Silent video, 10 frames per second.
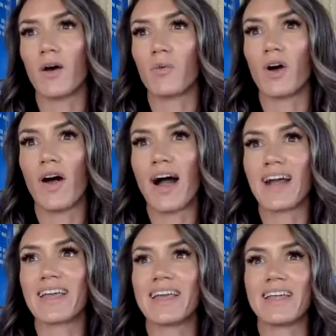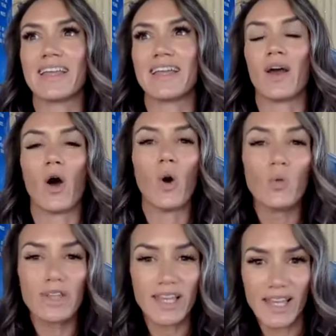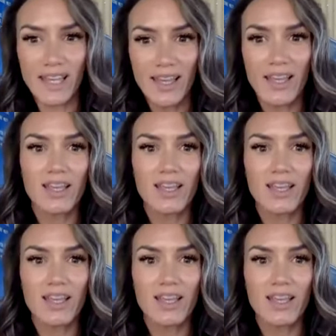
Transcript: well, I can only